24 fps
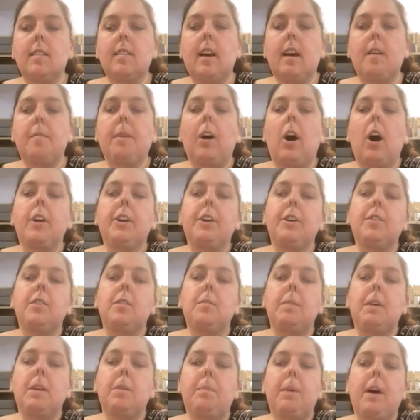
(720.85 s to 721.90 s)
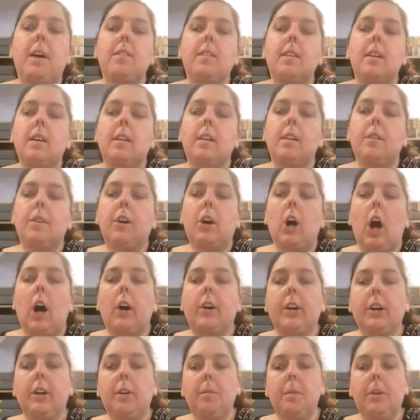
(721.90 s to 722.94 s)
It says, I am honored to be the president of the
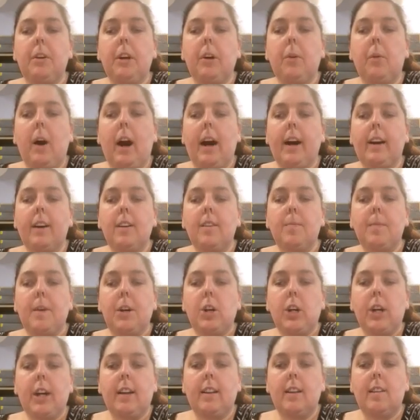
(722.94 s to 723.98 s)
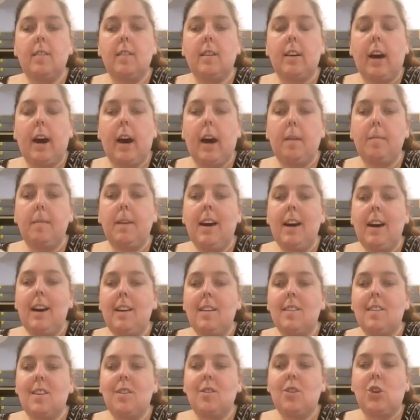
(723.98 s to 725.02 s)
Cochrane Community Choir, especially at this time.
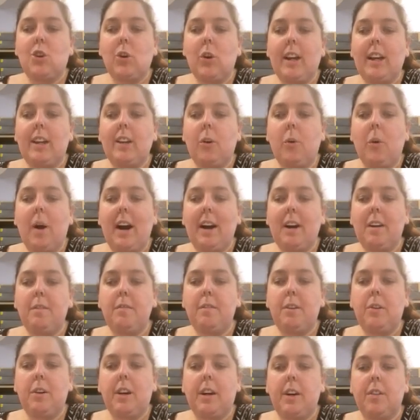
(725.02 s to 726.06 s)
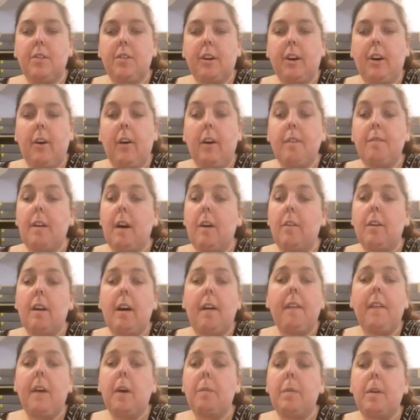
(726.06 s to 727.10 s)
Since joining the choir a few years ago, I found
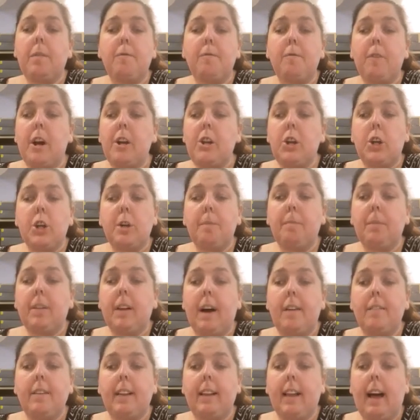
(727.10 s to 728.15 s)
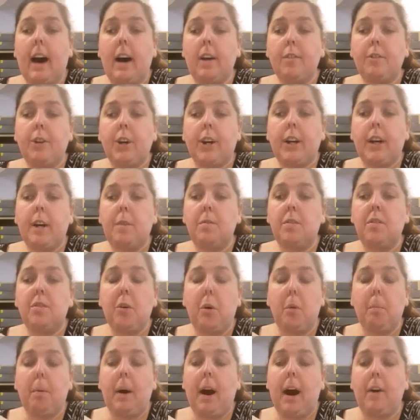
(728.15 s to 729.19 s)
nothing but friendship, love, and laughter, and I'm
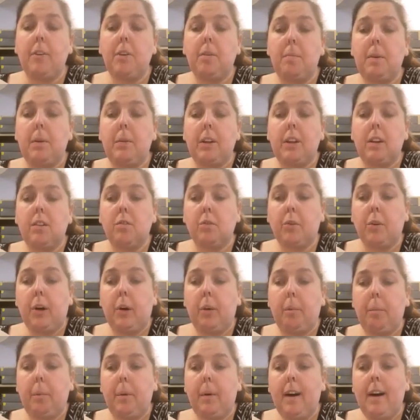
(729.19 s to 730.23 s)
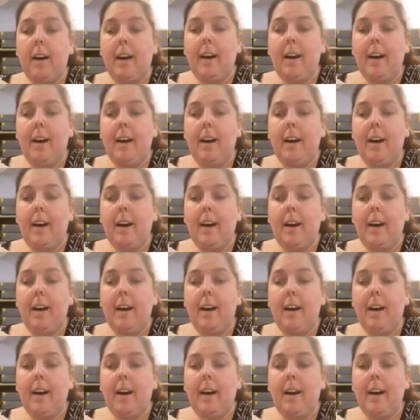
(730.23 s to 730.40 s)
so proud to be with this group.